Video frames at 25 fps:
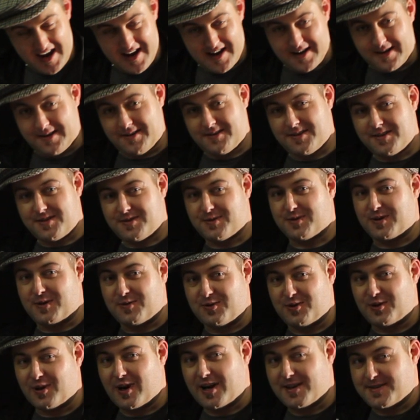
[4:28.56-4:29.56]
and this will
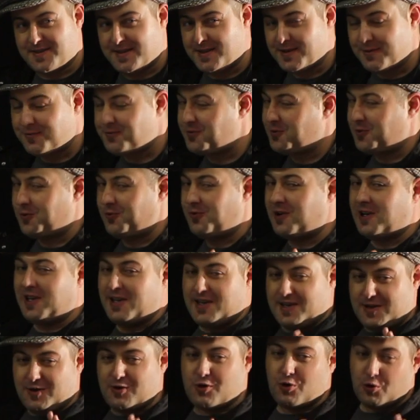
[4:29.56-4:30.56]
give you an idea for a
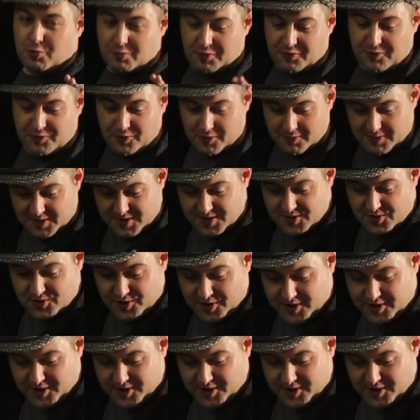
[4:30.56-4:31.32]
really cool performance